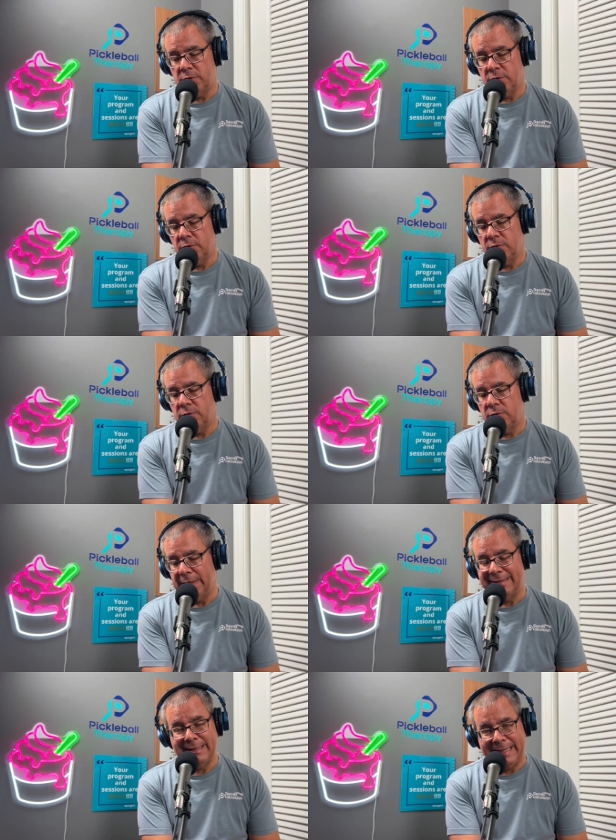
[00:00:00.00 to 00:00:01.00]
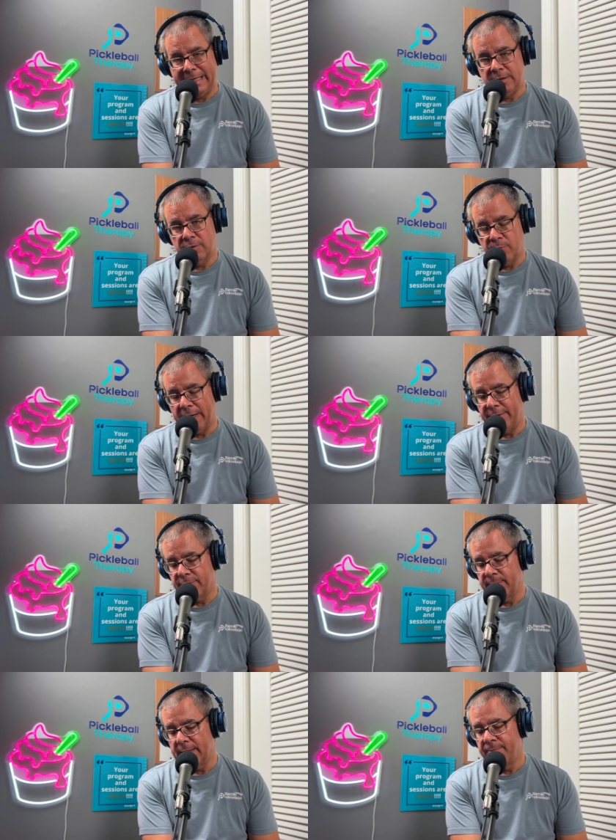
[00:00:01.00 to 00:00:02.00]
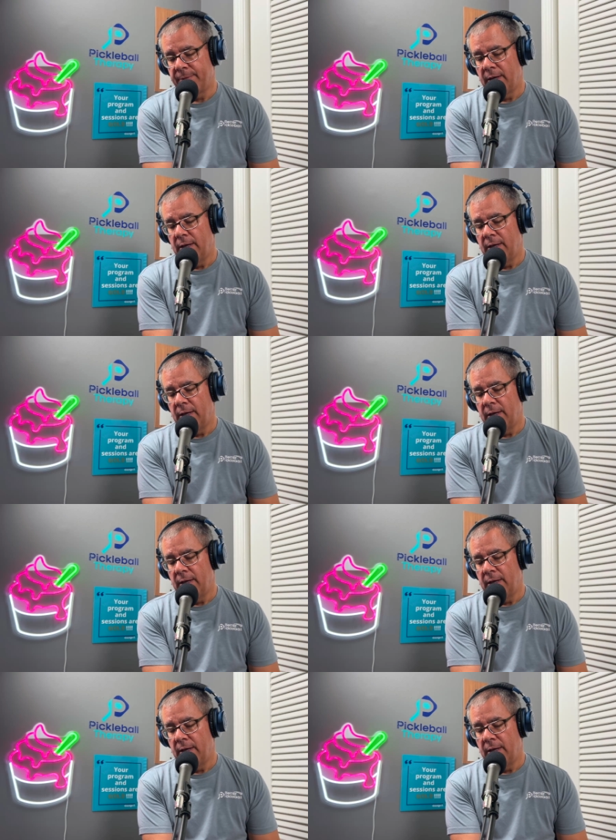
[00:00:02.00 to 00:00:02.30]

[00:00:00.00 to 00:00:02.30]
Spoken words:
to disengage your brain from them,